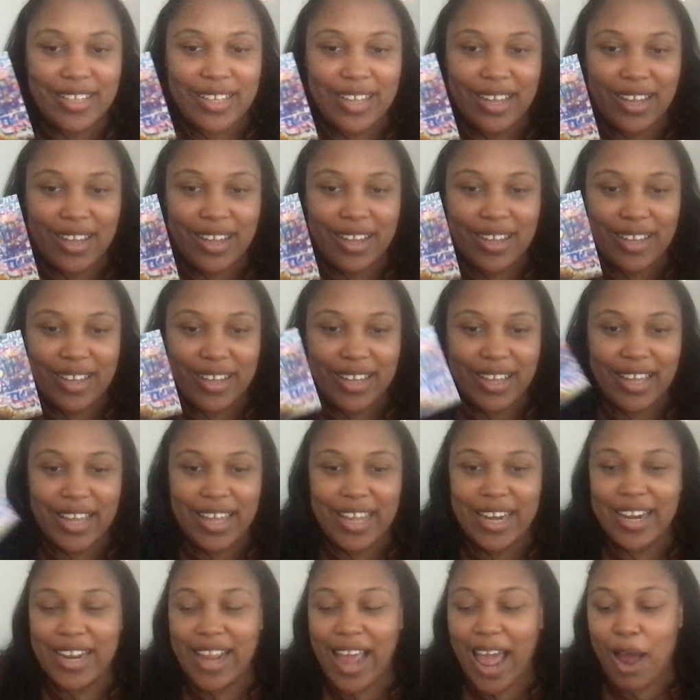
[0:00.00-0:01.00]

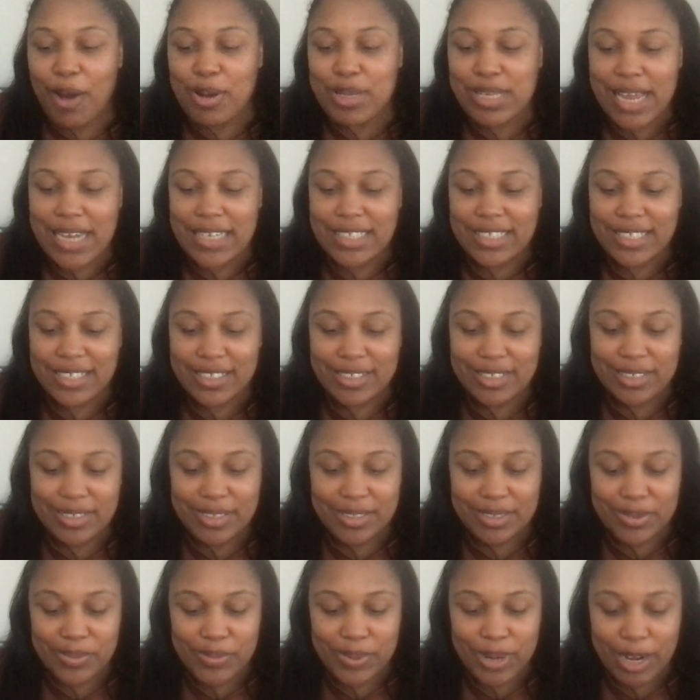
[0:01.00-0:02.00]
I was actually,
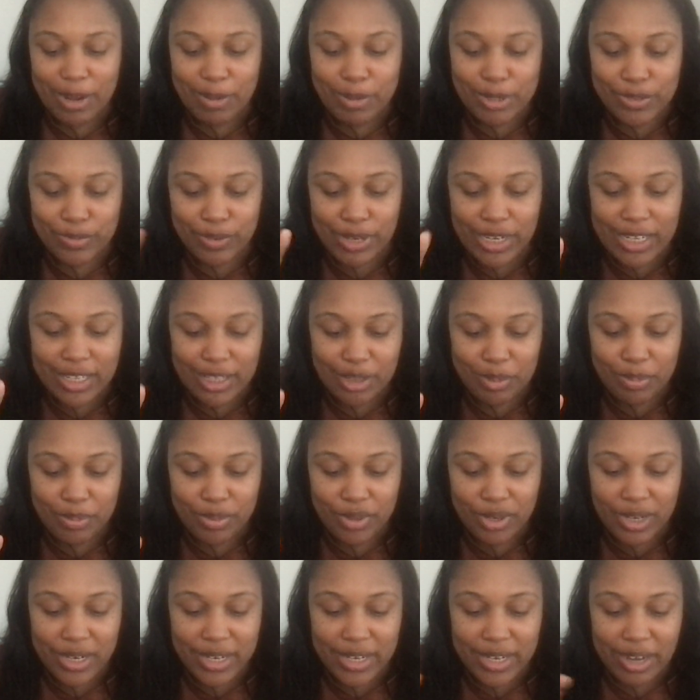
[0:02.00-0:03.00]
when I was reading the
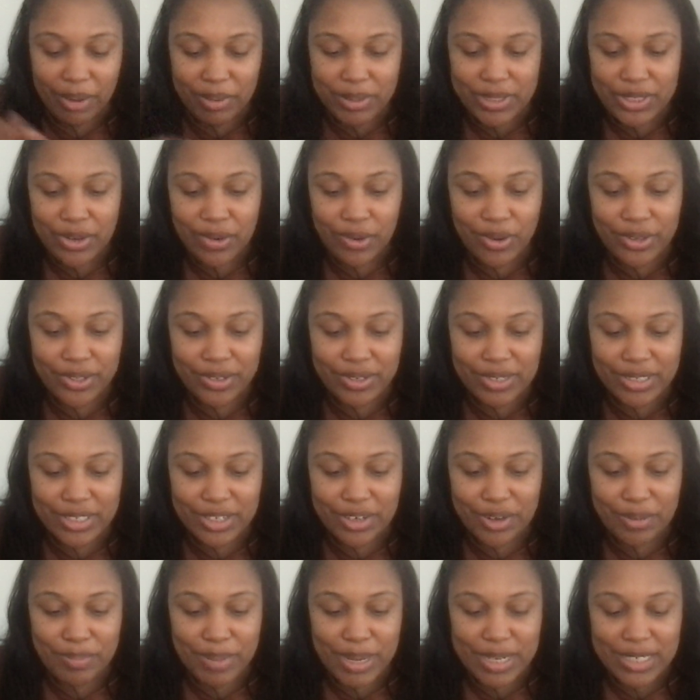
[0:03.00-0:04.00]
book and I was going through this
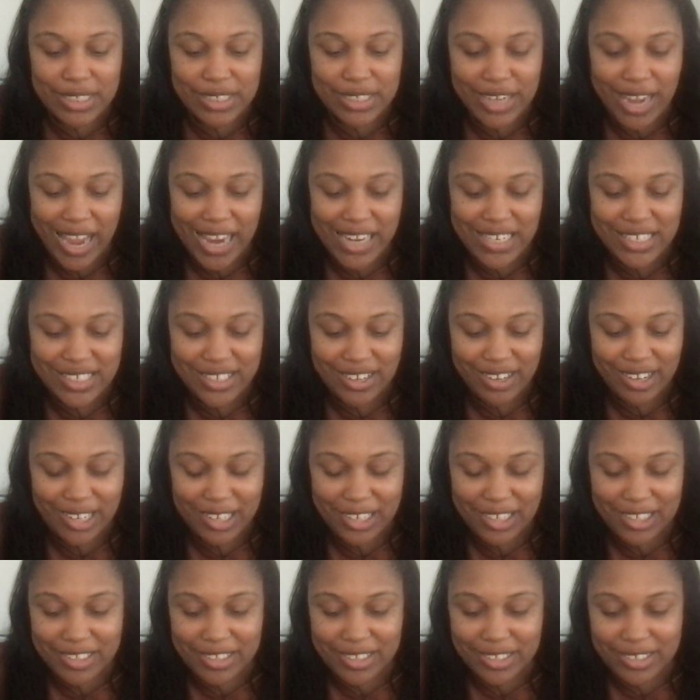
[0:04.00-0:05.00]
little message, I actually
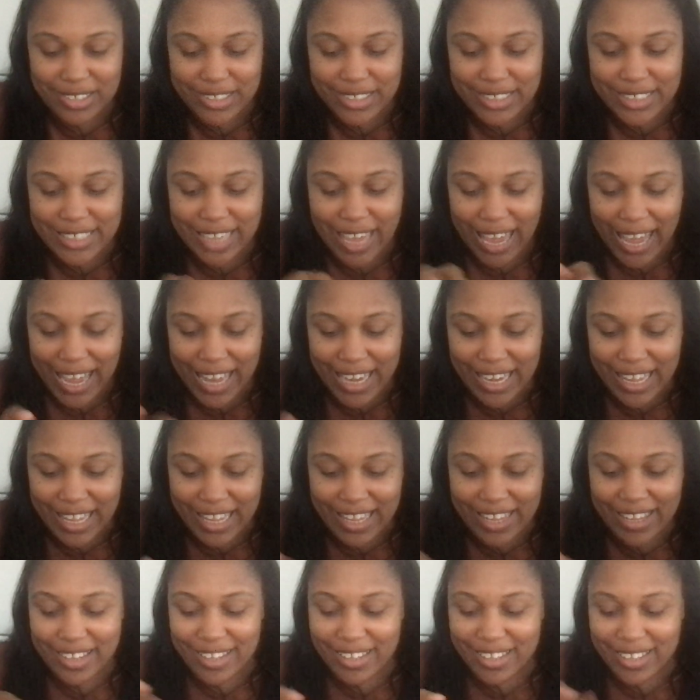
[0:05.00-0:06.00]
started
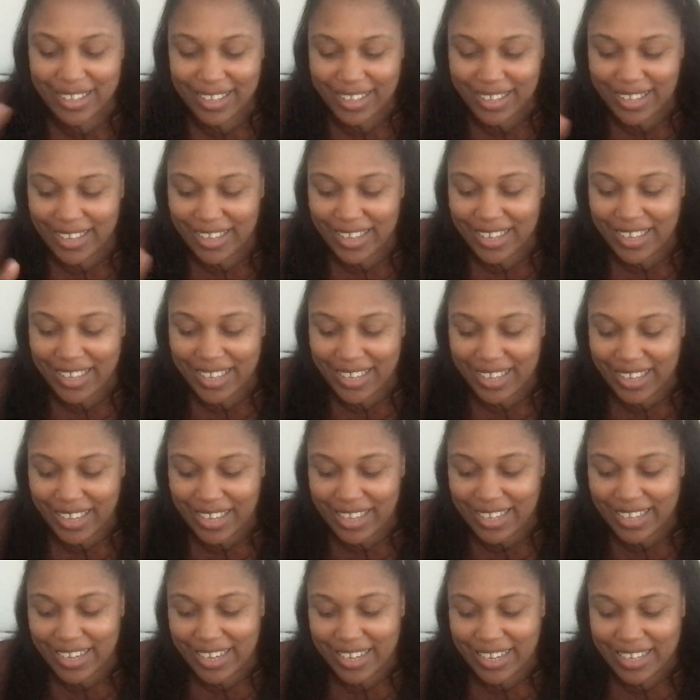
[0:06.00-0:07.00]
scanning
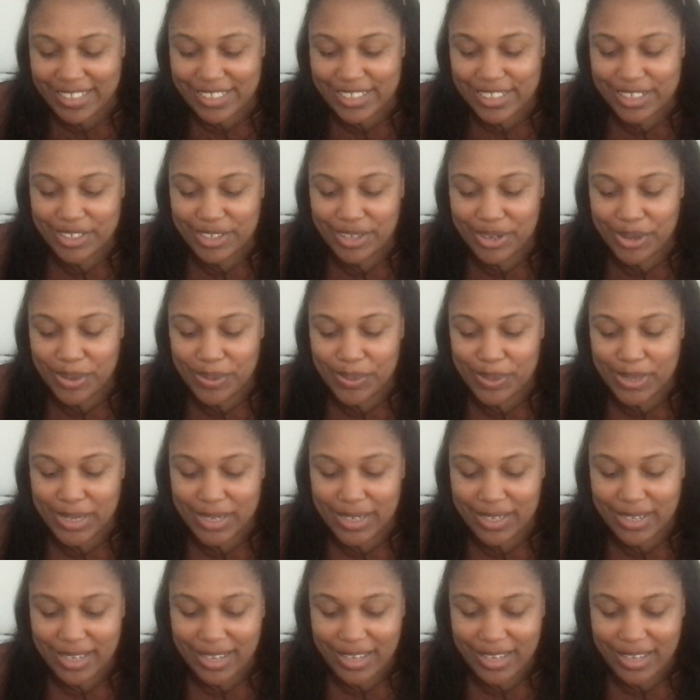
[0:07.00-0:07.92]
and getting to know it.